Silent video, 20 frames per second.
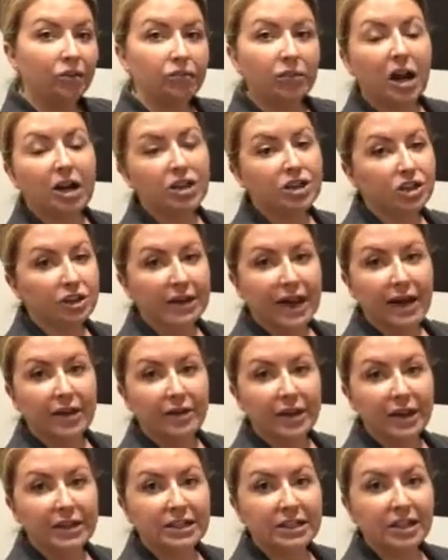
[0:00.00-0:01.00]
rush
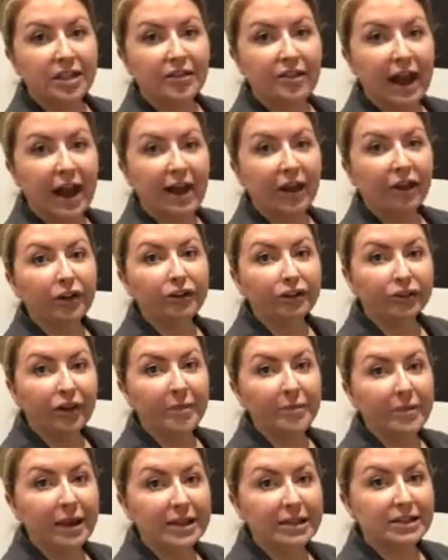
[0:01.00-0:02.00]
down into the vial
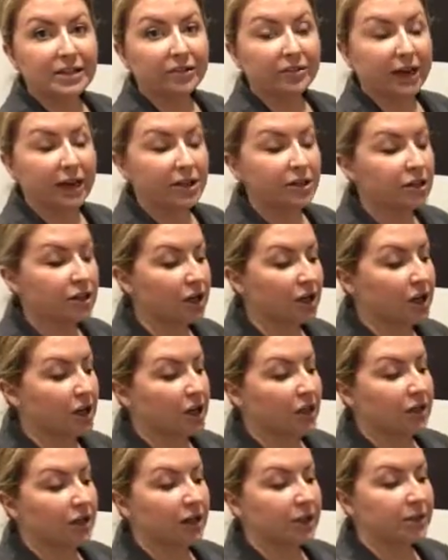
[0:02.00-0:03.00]
from my syringe.
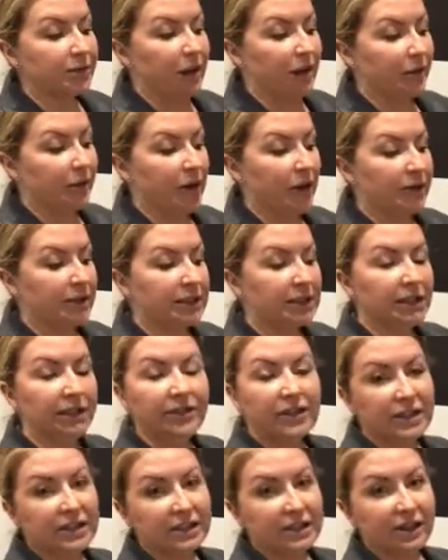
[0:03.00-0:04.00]
So that's why we always
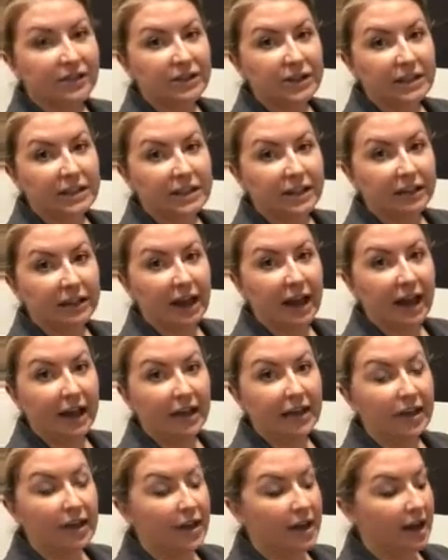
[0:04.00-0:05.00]
leave this safety seal
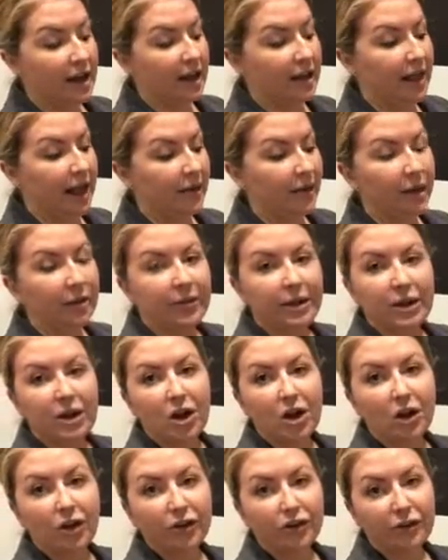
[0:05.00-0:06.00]
on, and that way we
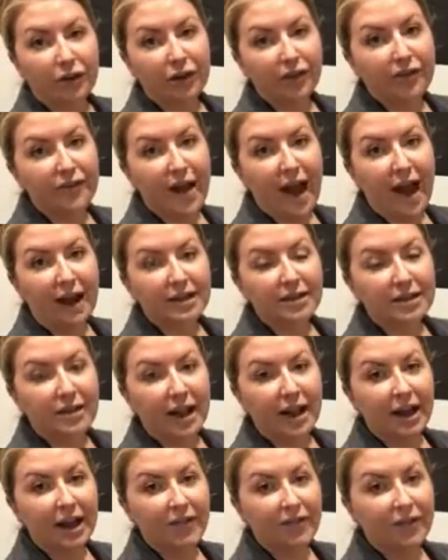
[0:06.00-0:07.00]
know for a fact
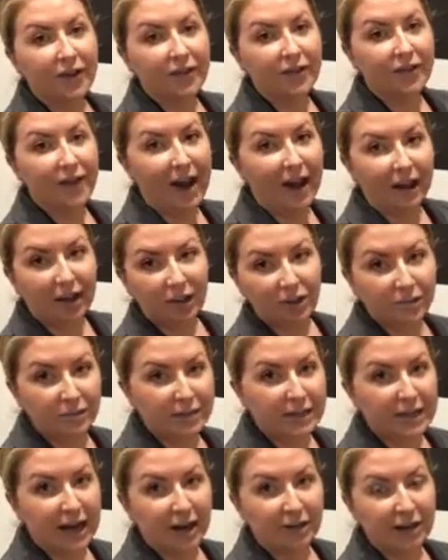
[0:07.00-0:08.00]
that if it
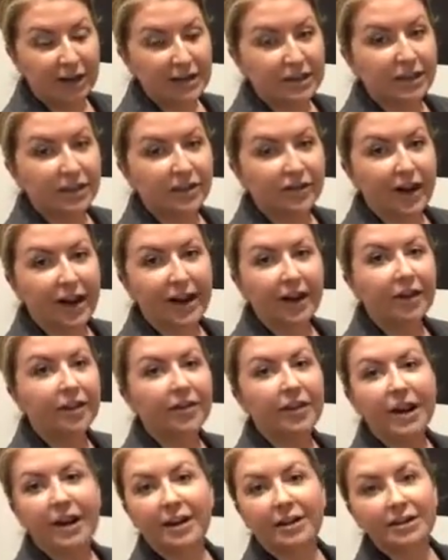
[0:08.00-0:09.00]
vacuums down into the
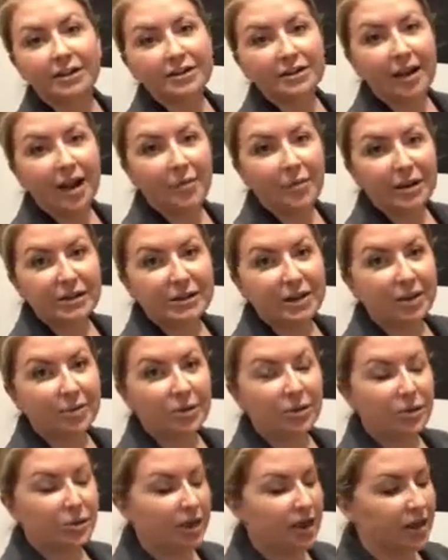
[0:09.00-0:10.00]
vial that it's not been
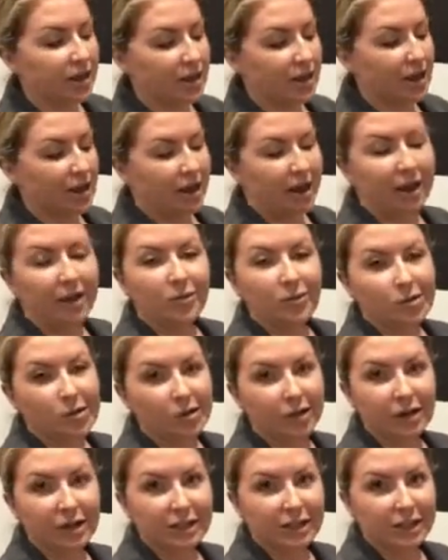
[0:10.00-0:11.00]
tampered with and
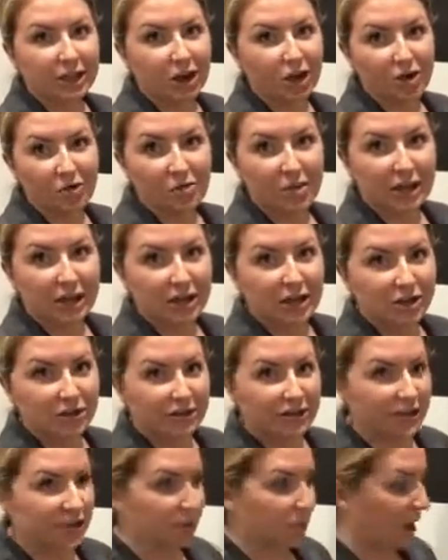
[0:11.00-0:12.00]
we're good to go, we can
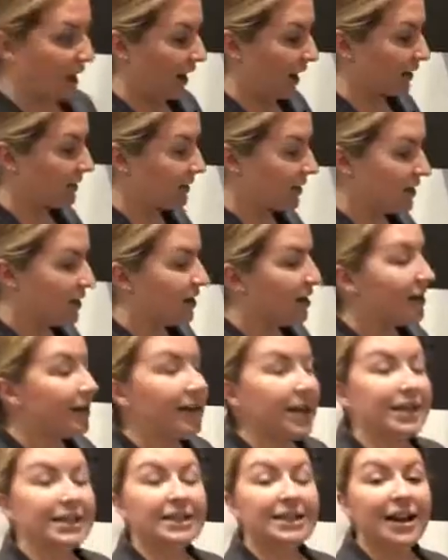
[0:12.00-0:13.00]
use this product.
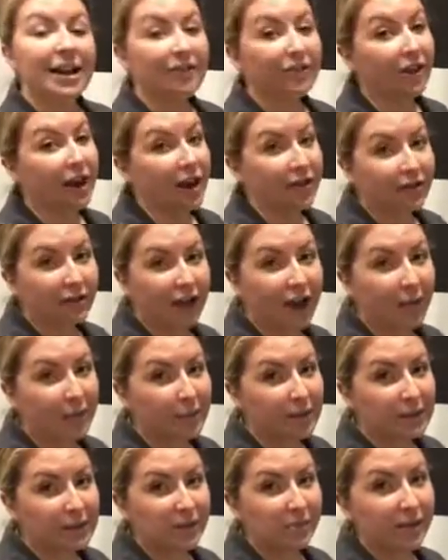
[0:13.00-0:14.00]
That's never ever
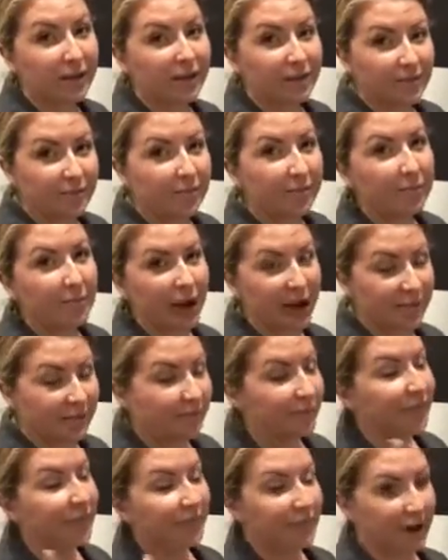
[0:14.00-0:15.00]
happened to me, but
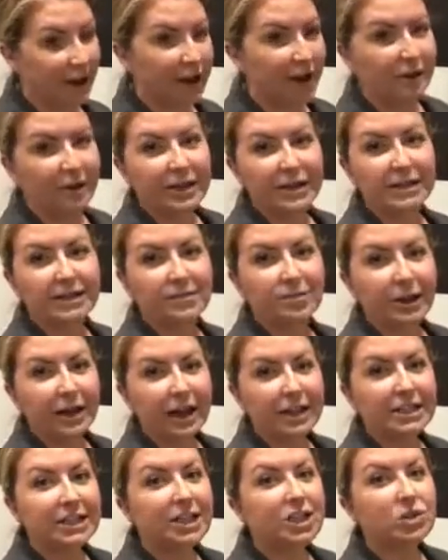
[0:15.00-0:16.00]
I always,
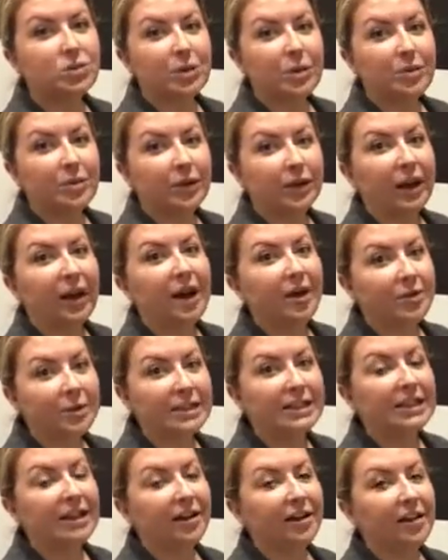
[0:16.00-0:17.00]
when I teach people, I
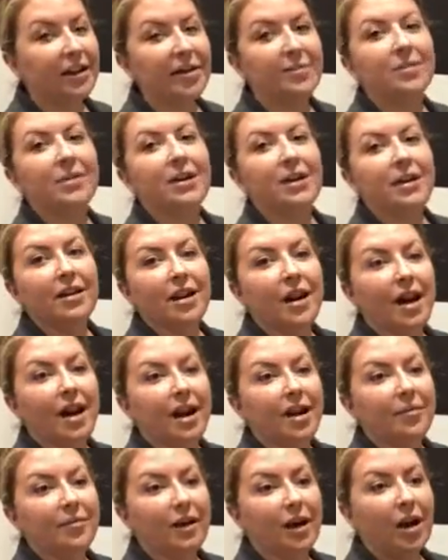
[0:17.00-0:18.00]
always tell them
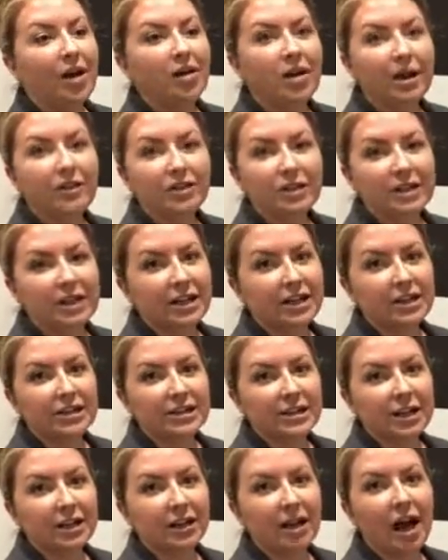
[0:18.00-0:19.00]
never take the
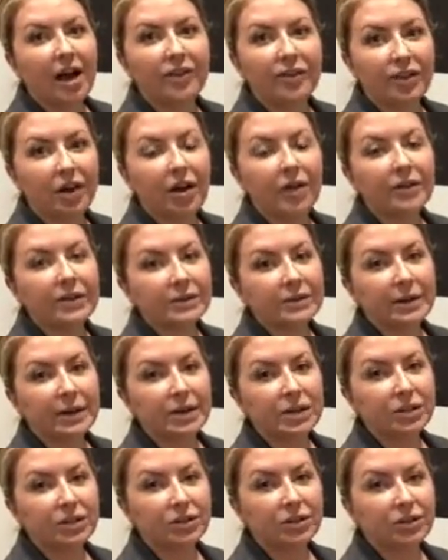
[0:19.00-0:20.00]
seal off. You always
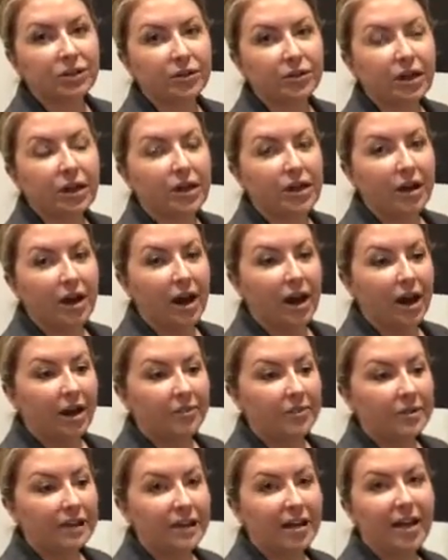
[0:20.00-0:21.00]
want to do
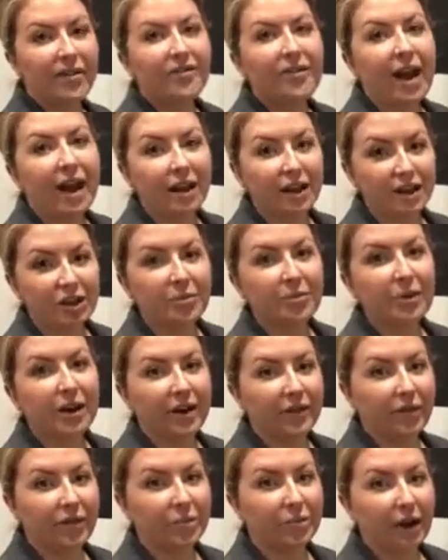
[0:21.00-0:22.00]
see that vacuum
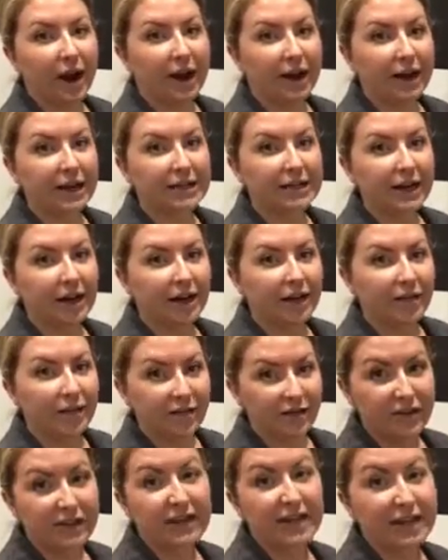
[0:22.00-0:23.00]
of the product,
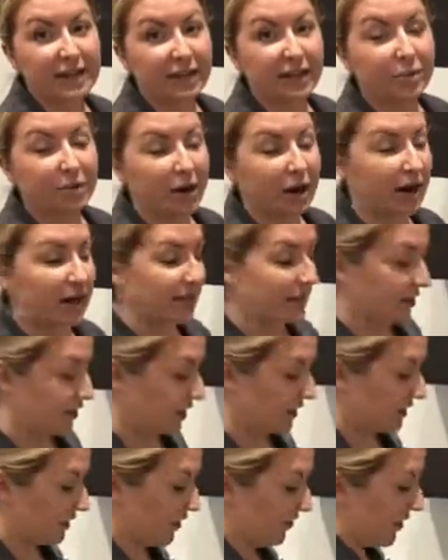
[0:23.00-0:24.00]
the saline product down
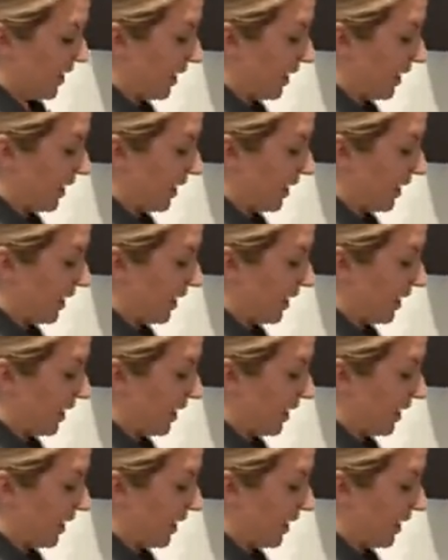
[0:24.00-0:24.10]
into the